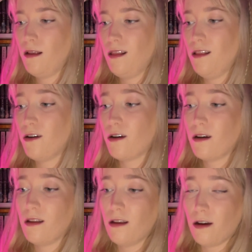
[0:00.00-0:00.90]

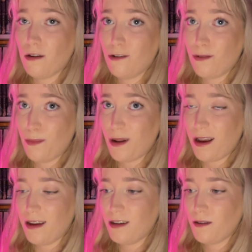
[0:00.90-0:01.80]
"Look," the ghost
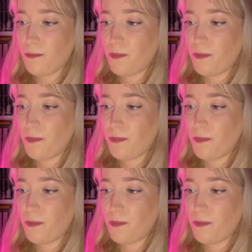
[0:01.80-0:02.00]
replied,